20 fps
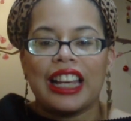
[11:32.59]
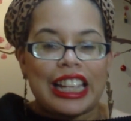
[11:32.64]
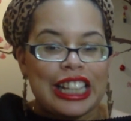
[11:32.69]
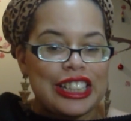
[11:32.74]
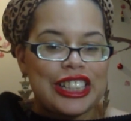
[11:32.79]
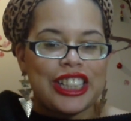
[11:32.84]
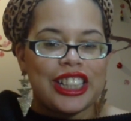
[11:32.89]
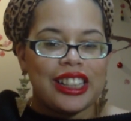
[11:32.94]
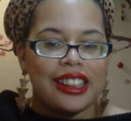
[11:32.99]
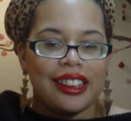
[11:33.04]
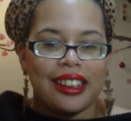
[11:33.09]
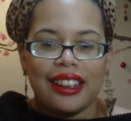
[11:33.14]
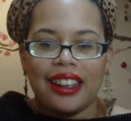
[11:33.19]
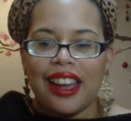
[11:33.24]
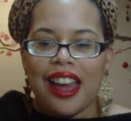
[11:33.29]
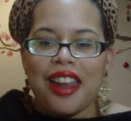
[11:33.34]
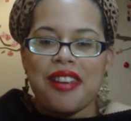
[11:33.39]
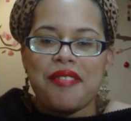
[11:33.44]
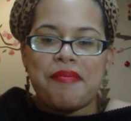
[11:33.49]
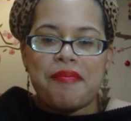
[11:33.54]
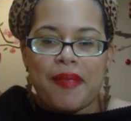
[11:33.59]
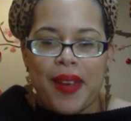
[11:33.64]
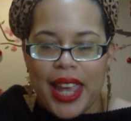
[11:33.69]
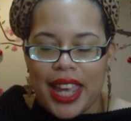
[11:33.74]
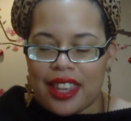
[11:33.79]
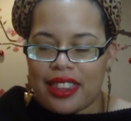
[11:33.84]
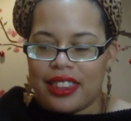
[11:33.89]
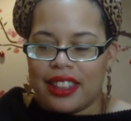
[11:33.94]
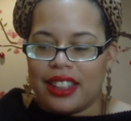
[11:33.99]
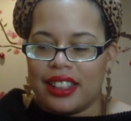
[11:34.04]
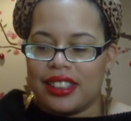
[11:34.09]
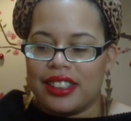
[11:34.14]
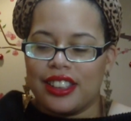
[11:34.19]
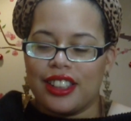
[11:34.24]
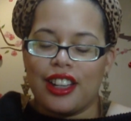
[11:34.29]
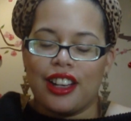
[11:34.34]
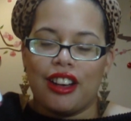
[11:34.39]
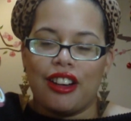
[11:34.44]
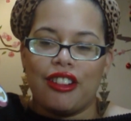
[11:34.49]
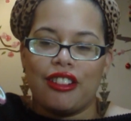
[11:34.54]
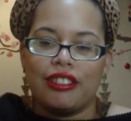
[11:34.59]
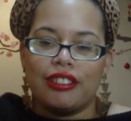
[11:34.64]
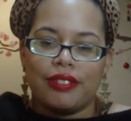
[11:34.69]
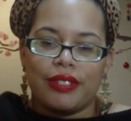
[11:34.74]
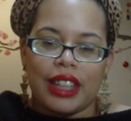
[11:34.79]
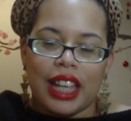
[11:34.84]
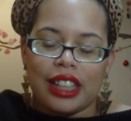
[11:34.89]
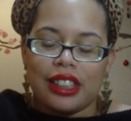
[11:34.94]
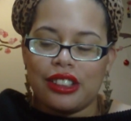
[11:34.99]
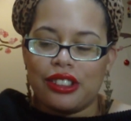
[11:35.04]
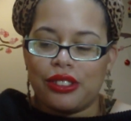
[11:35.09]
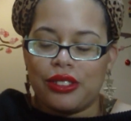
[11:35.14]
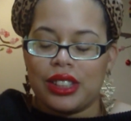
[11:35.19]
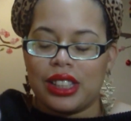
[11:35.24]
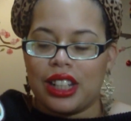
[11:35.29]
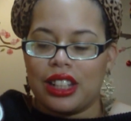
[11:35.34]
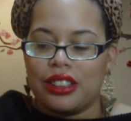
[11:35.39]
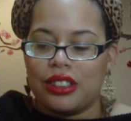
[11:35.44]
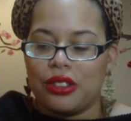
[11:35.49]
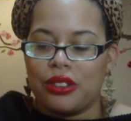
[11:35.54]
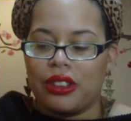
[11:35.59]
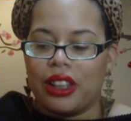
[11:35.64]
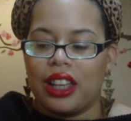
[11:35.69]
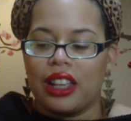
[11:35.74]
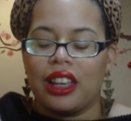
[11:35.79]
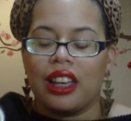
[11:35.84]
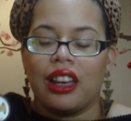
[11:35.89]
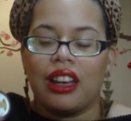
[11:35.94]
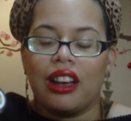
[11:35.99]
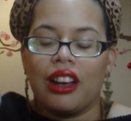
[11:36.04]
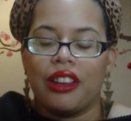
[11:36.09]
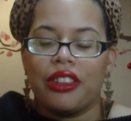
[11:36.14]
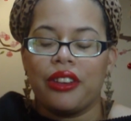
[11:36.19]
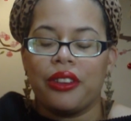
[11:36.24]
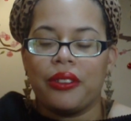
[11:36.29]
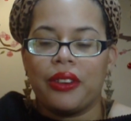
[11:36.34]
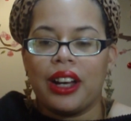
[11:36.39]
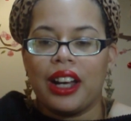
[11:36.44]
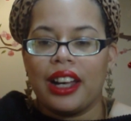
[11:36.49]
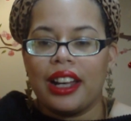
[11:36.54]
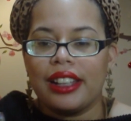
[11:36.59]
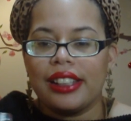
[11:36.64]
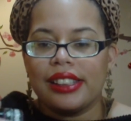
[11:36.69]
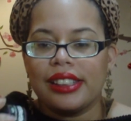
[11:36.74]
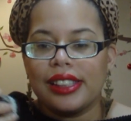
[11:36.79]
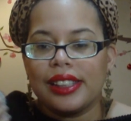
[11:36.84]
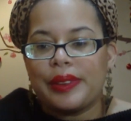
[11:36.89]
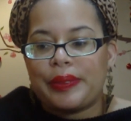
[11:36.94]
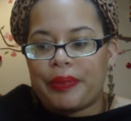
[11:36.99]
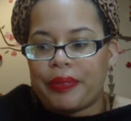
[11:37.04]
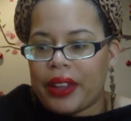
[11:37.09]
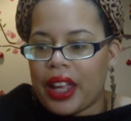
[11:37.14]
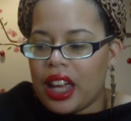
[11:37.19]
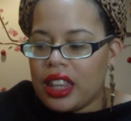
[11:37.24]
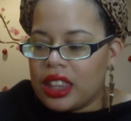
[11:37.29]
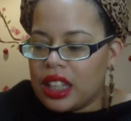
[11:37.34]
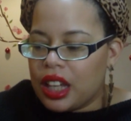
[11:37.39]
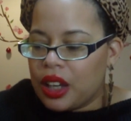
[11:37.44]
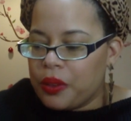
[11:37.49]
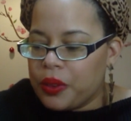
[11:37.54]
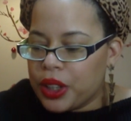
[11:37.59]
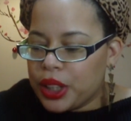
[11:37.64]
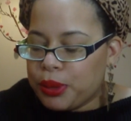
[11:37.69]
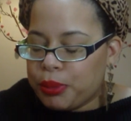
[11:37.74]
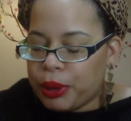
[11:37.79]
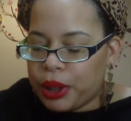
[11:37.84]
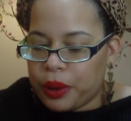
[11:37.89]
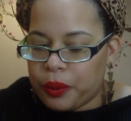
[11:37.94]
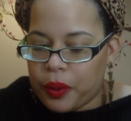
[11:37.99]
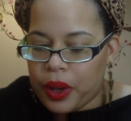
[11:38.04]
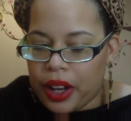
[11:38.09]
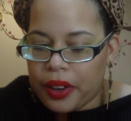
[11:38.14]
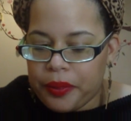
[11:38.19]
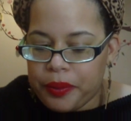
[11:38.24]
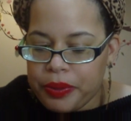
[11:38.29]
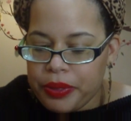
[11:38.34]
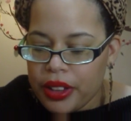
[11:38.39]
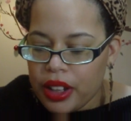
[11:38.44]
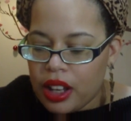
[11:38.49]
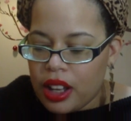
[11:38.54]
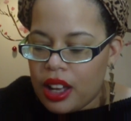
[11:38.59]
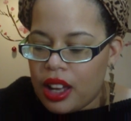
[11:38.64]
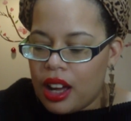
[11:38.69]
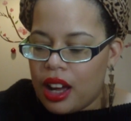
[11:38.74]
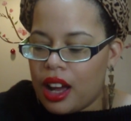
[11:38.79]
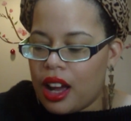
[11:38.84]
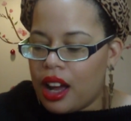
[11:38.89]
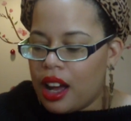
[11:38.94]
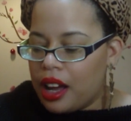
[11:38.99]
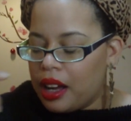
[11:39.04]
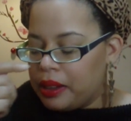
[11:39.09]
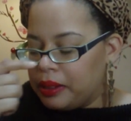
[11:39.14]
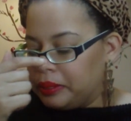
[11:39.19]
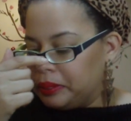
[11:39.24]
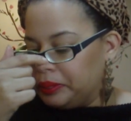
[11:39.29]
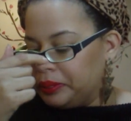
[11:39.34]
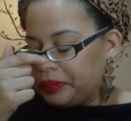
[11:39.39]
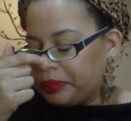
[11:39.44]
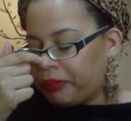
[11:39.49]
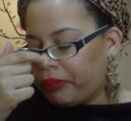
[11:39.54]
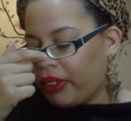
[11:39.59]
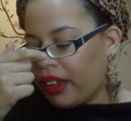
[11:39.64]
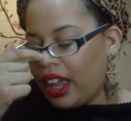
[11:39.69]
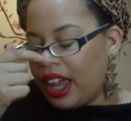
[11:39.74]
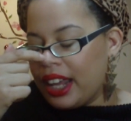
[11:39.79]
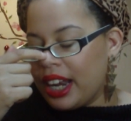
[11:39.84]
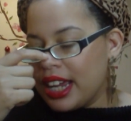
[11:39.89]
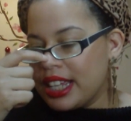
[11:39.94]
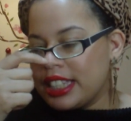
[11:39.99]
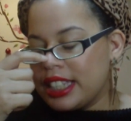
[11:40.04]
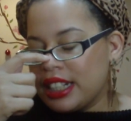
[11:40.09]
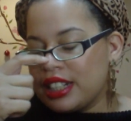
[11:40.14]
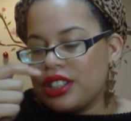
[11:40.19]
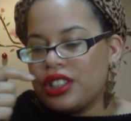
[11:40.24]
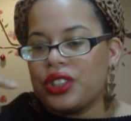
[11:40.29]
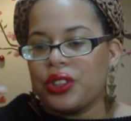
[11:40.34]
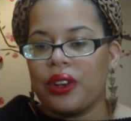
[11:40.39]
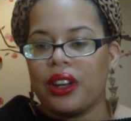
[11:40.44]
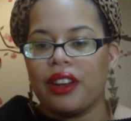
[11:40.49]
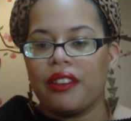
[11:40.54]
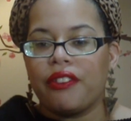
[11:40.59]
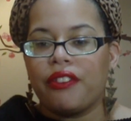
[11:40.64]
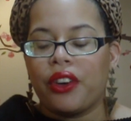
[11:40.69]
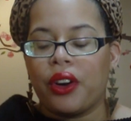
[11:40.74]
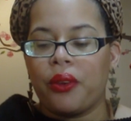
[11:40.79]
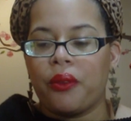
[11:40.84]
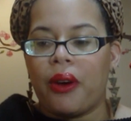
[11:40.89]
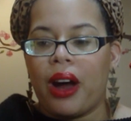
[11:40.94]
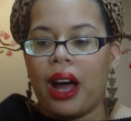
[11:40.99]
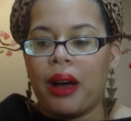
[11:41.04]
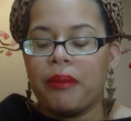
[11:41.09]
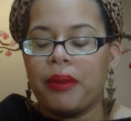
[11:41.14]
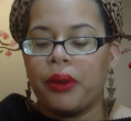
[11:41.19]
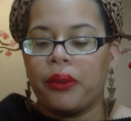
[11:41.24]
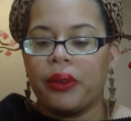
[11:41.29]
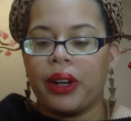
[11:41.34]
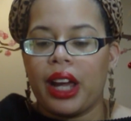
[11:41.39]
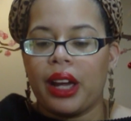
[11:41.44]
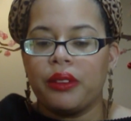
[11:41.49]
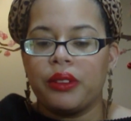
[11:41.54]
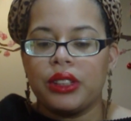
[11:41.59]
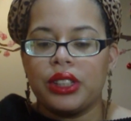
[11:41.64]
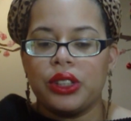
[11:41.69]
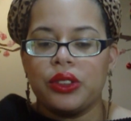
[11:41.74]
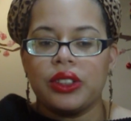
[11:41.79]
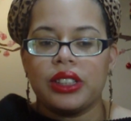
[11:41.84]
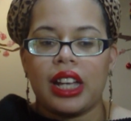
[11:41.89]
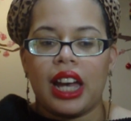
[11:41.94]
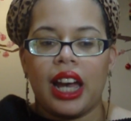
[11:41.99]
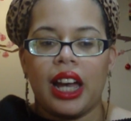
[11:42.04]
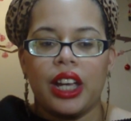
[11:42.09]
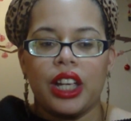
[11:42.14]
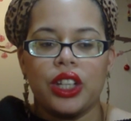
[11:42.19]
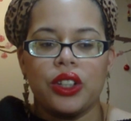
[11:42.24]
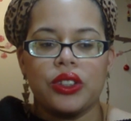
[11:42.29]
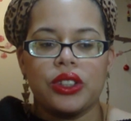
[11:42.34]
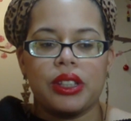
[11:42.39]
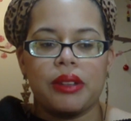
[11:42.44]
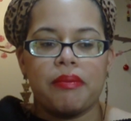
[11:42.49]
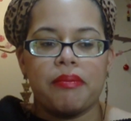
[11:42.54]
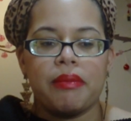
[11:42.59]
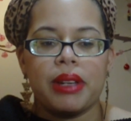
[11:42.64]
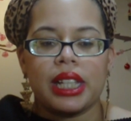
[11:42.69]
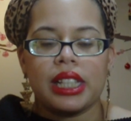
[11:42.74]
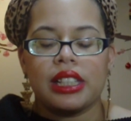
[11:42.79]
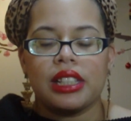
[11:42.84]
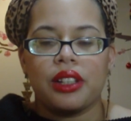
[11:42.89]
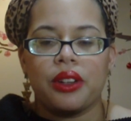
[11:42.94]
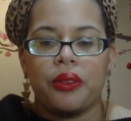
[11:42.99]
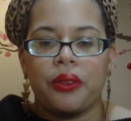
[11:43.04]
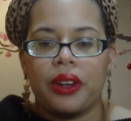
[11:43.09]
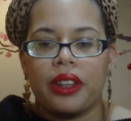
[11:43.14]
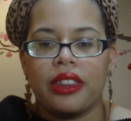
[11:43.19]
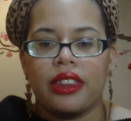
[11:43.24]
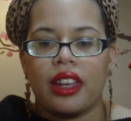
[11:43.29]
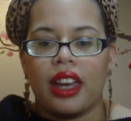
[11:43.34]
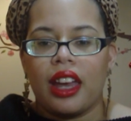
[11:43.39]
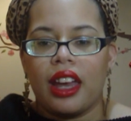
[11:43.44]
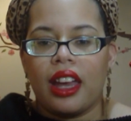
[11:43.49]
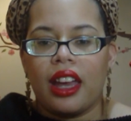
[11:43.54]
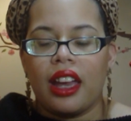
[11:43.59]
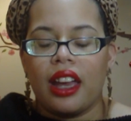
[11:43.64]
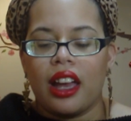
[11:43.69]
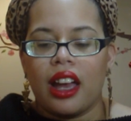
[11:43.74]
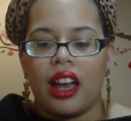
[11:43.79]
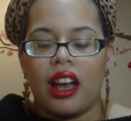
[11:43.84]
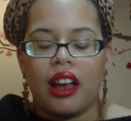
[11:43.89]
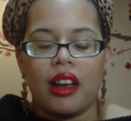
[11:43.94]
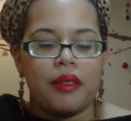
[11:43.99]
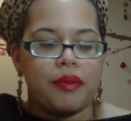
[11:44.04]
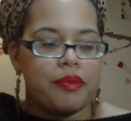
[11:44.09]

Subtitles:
kitchen and make this. So that's the only reason I don't like it. Otherwise, I think it works pretty well. And I did enjoy it for a while. But what I would do is I used to mix it with a